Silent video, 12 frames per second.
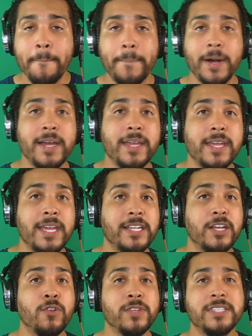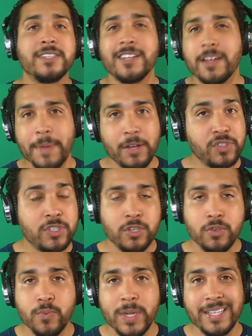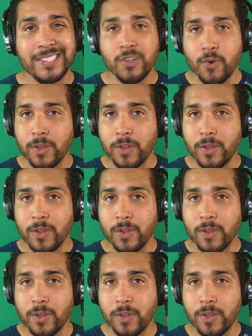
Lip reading: but it only took about 2 weeks